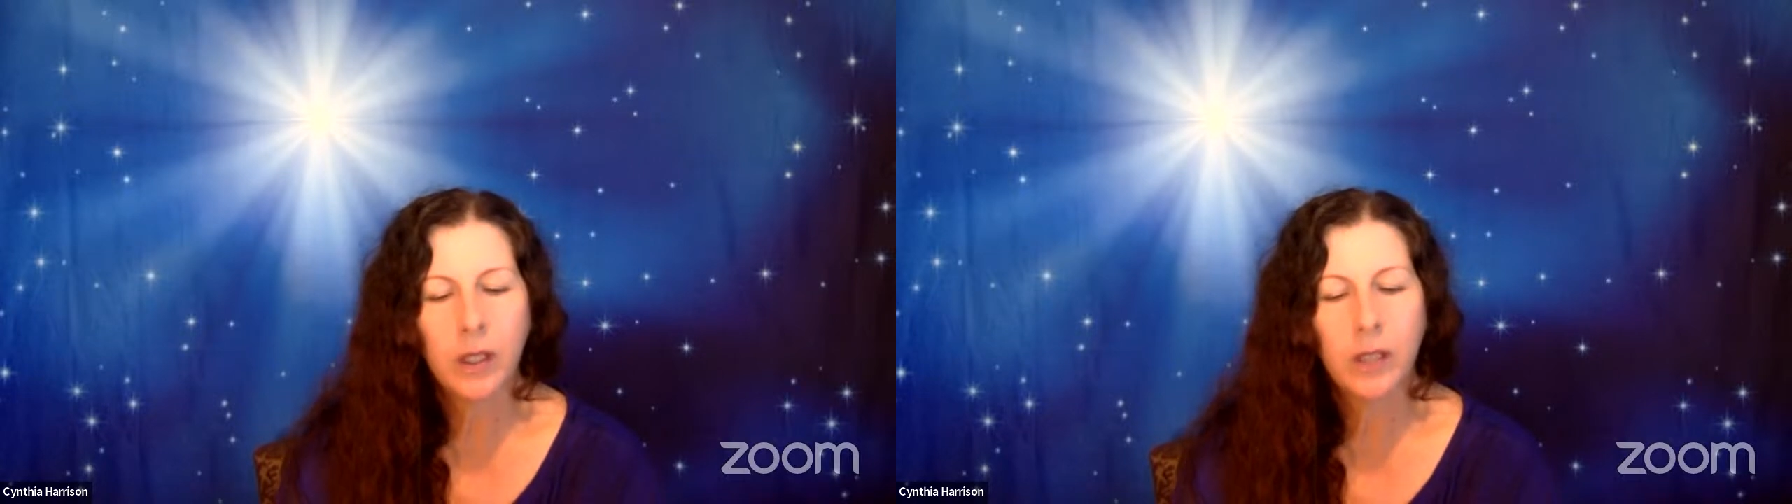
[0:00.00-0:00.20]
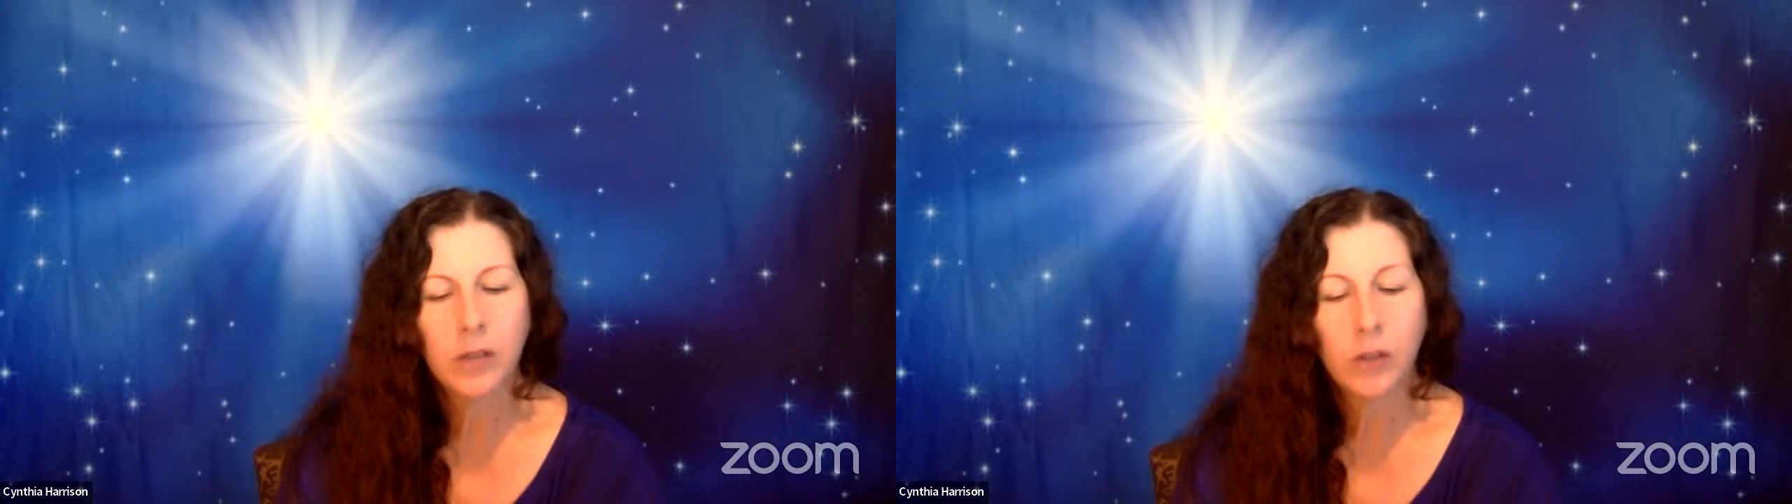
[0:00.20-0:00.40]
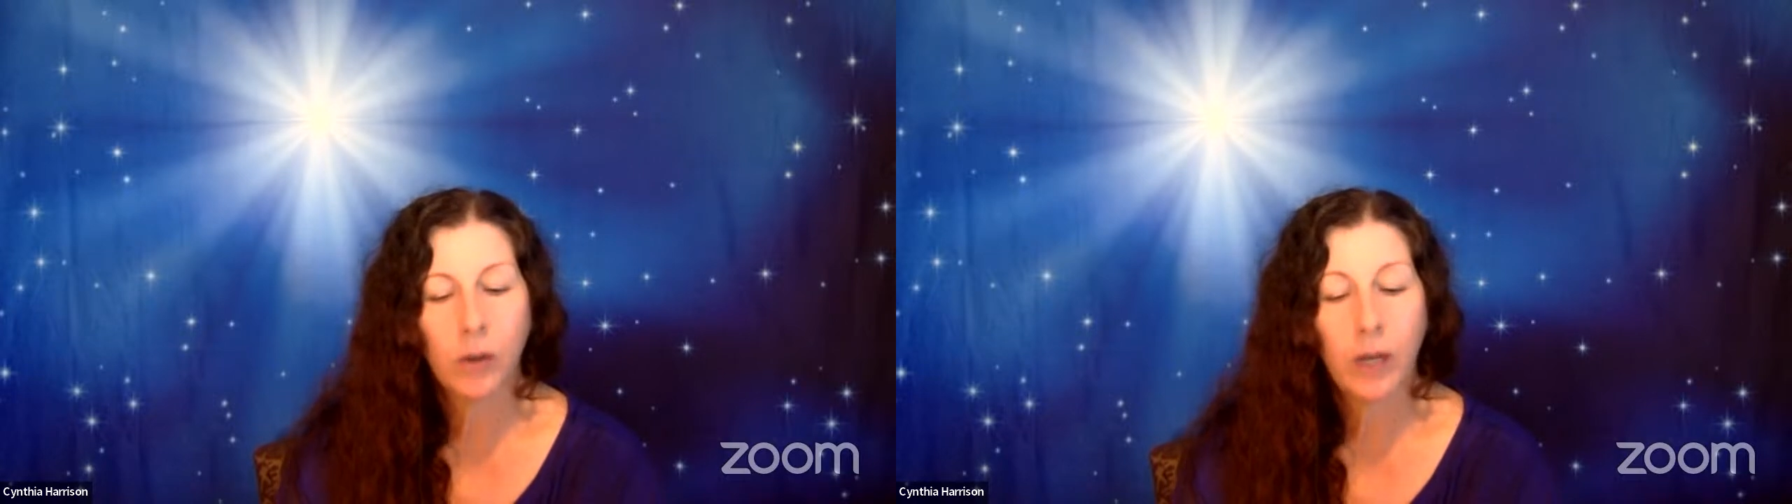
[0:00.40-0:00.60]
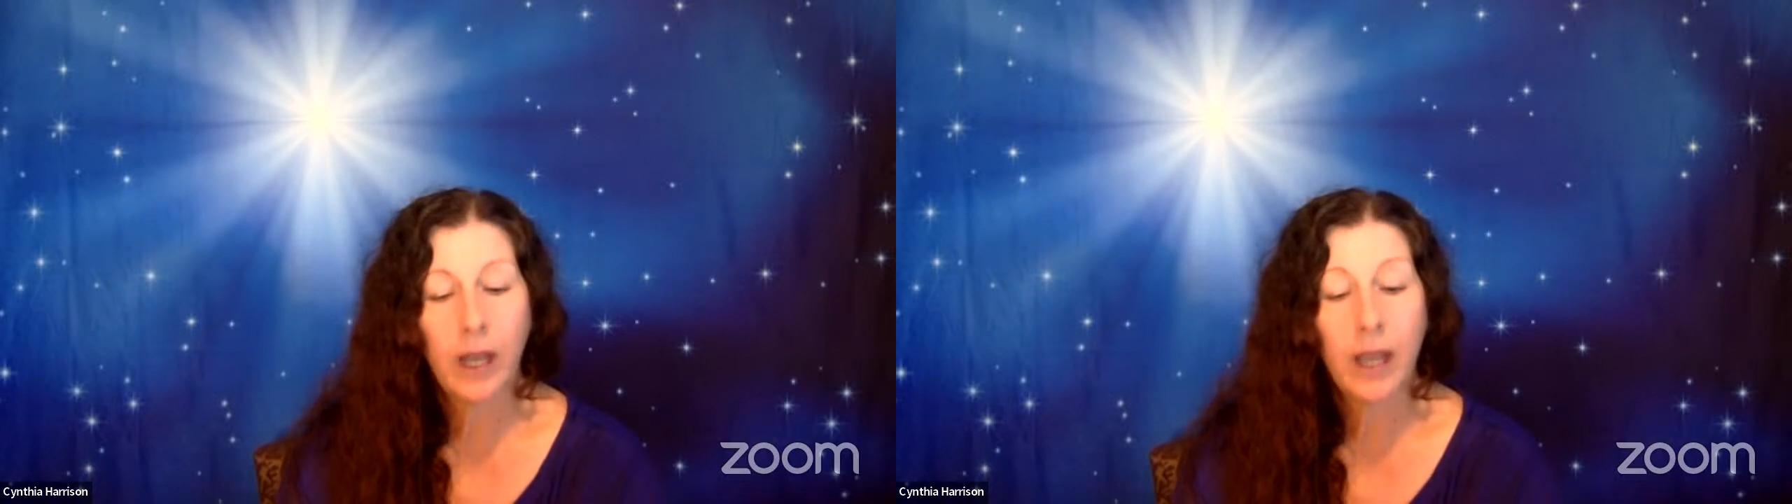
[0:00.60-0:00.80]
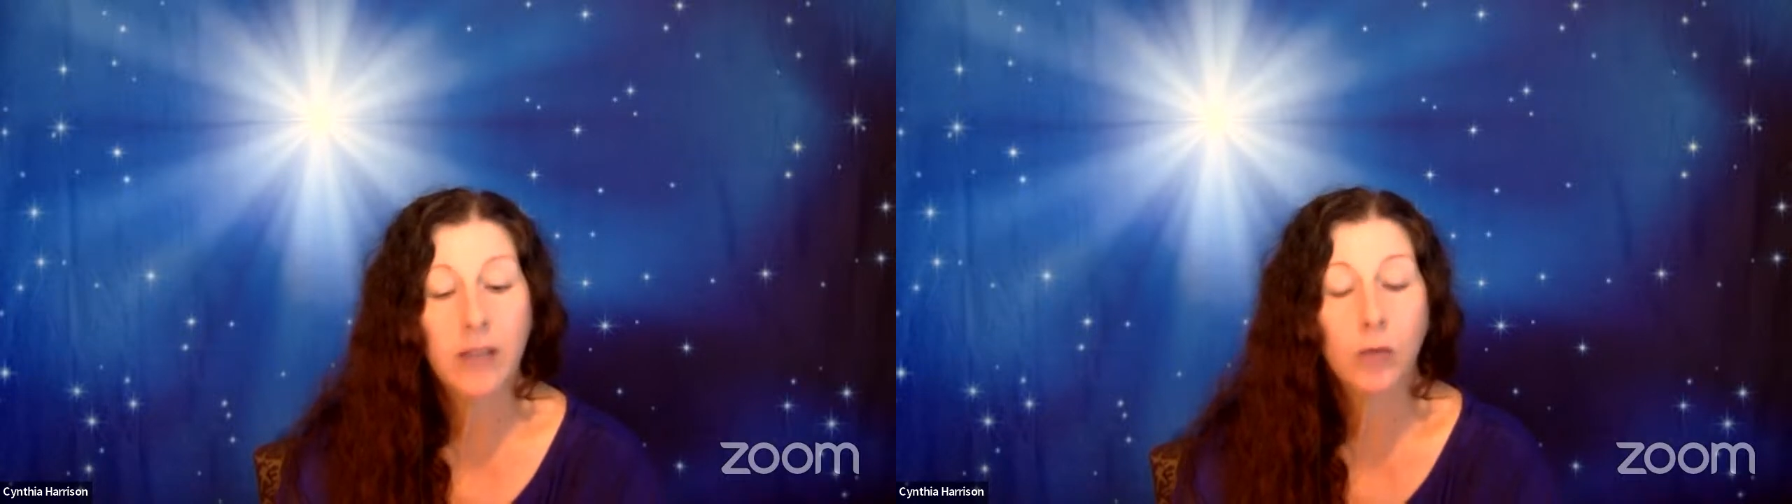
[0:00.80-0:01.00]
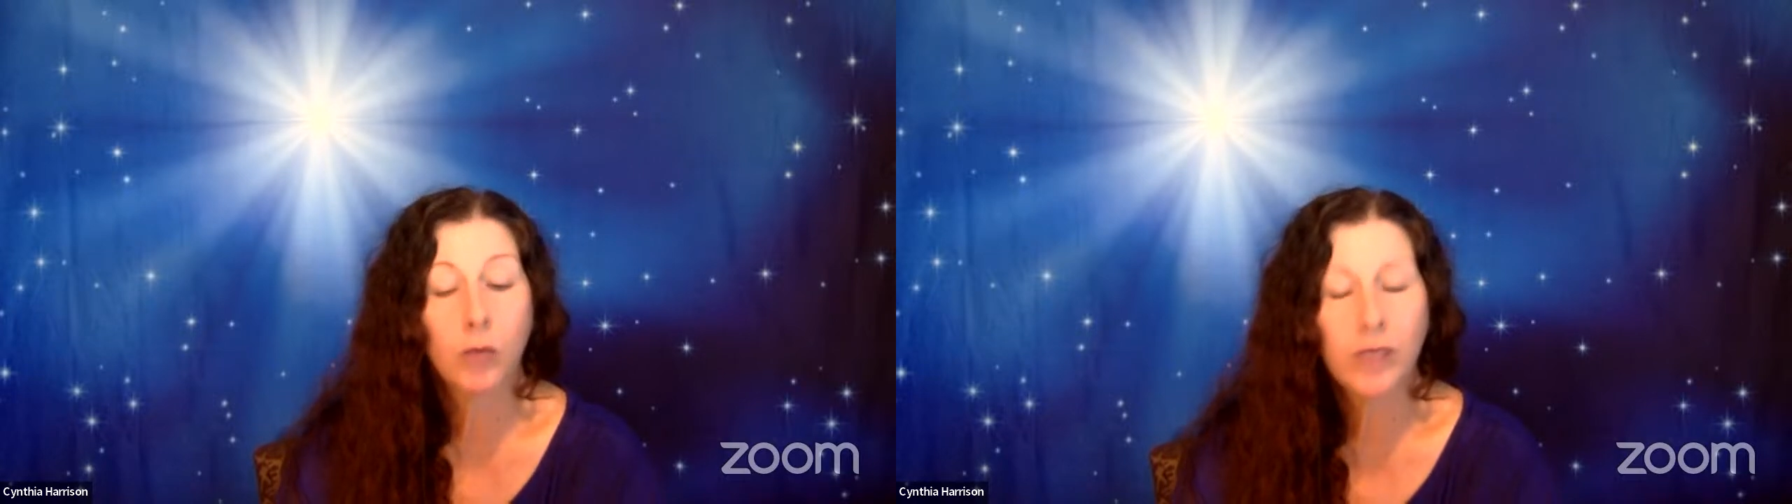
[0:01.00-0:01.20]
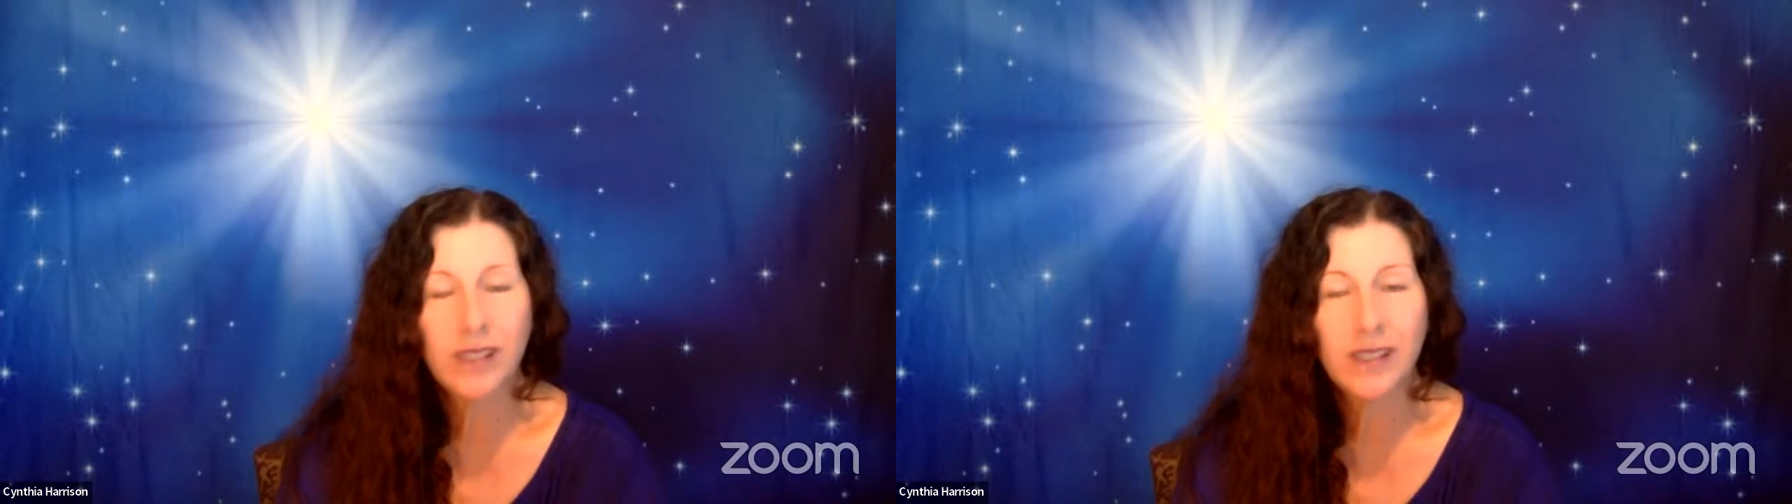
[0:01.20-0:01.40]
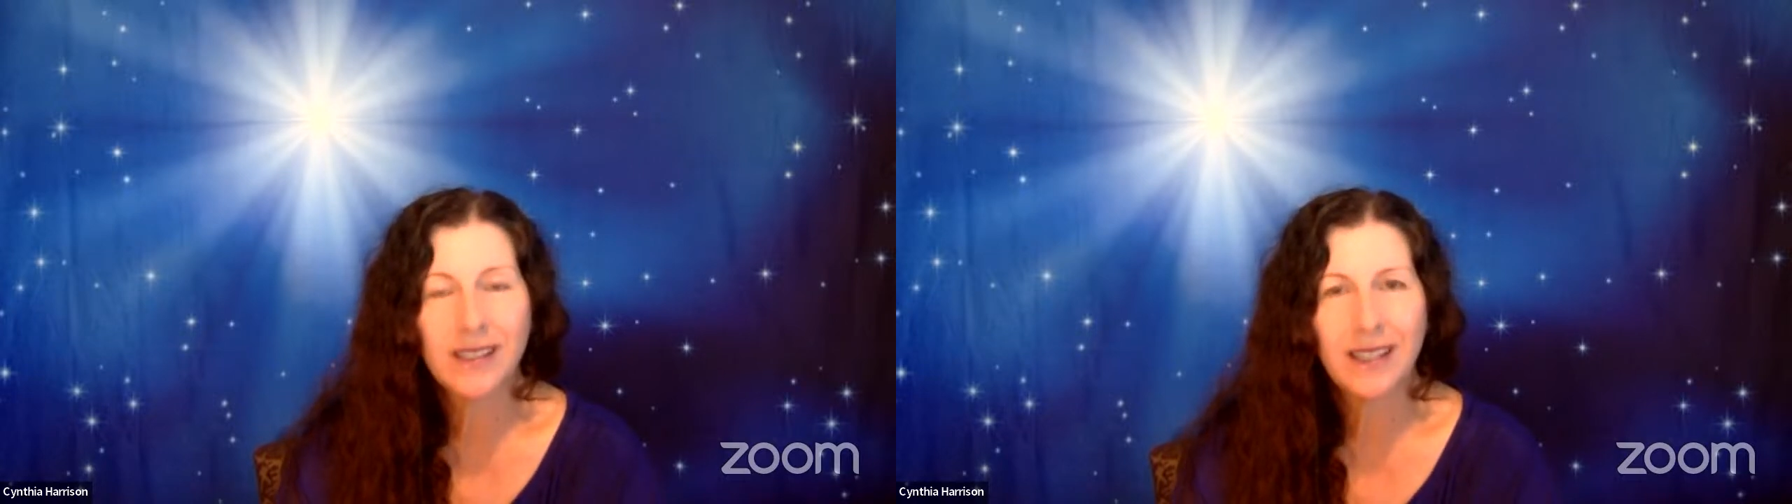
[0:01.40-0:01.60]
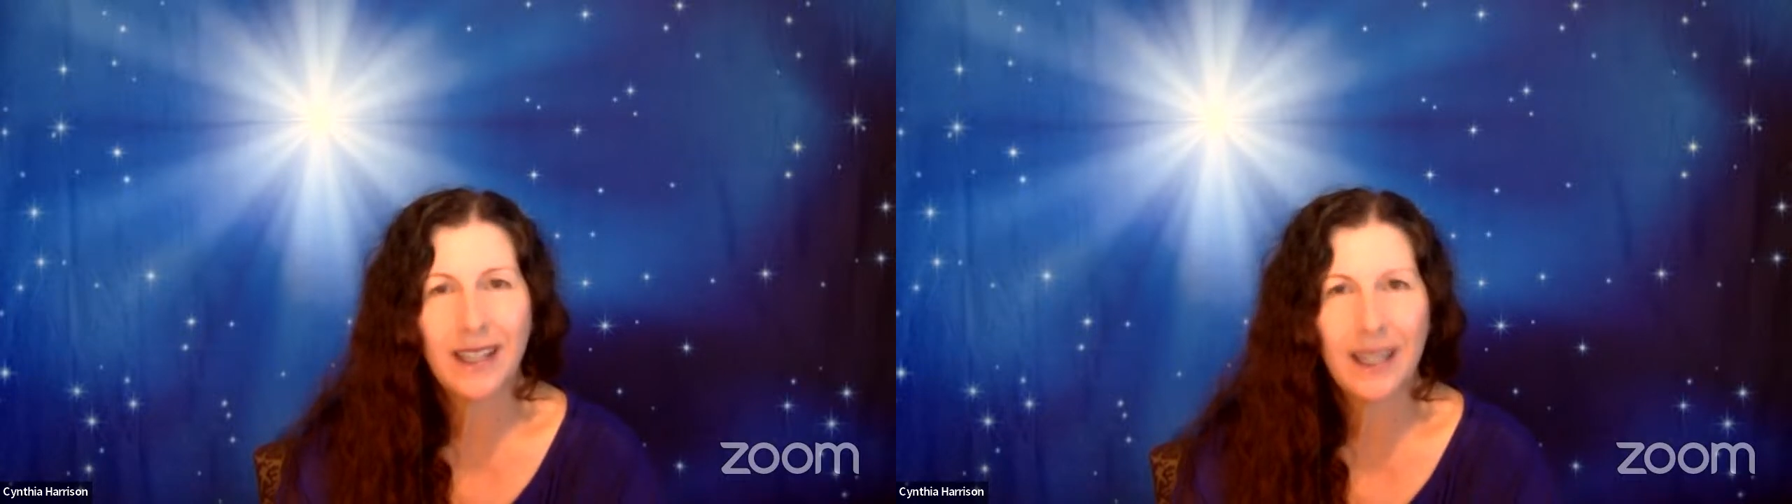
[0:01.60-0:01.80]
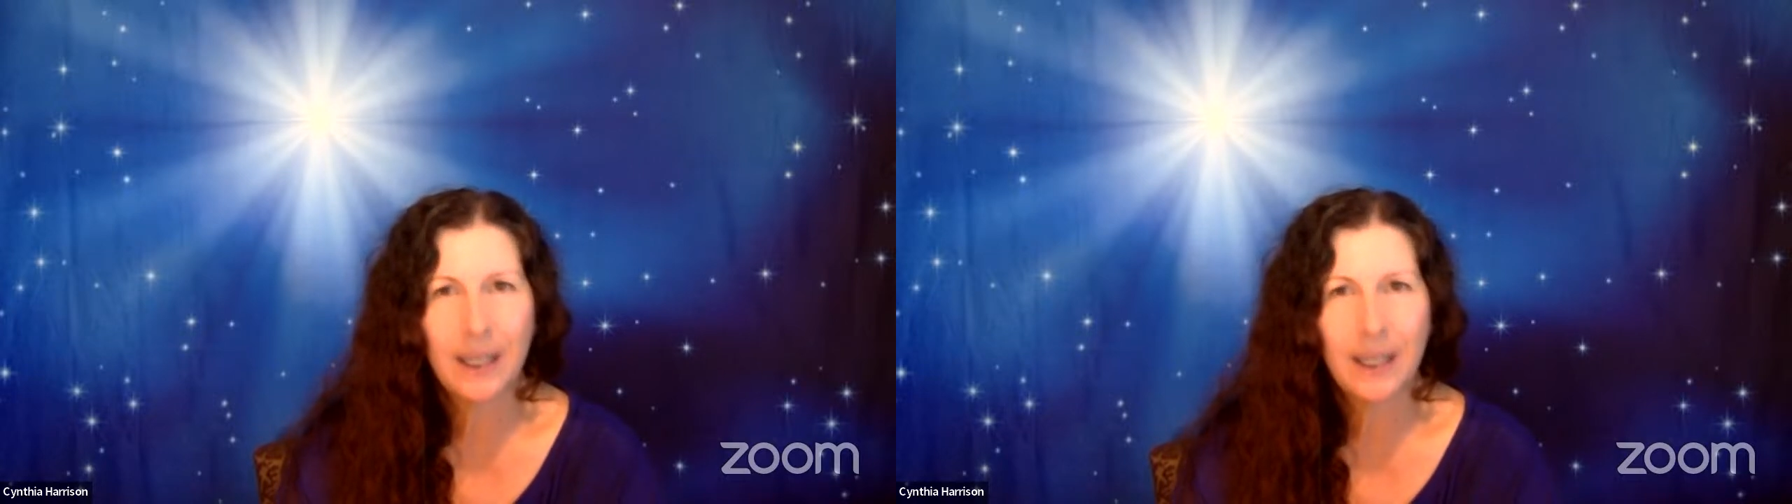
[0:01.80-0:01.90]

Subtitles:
And so it has arisen